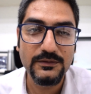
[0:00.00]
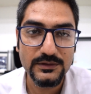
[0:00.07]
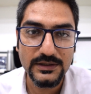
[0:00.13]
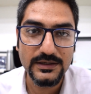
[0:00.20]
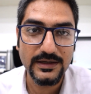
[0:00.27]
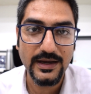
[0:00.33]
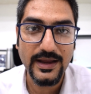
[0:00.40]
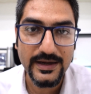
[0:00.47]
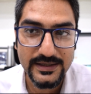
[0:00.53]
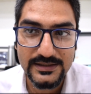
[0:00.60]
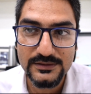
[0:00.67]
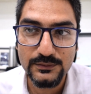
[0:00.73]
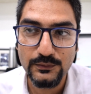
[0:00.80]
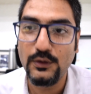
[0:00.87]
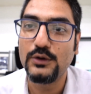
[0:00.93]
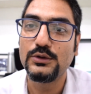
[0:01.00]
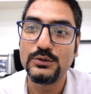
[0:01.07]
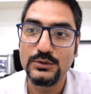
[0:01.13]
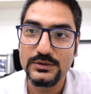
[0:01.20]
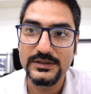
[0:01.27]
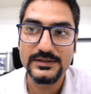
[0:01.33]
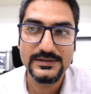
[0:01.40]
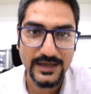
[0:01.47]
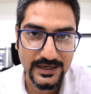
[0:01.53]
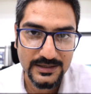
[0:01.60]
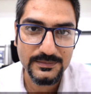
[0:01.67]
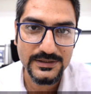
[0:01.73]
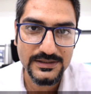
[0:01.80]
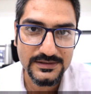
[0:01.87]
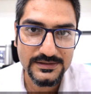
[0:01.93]
for the clients for those
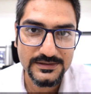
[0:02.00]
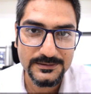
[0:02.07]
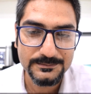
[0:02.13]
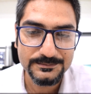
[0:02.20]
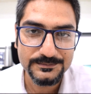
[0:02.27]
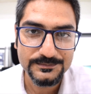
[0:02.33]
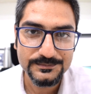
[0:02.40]
assignments.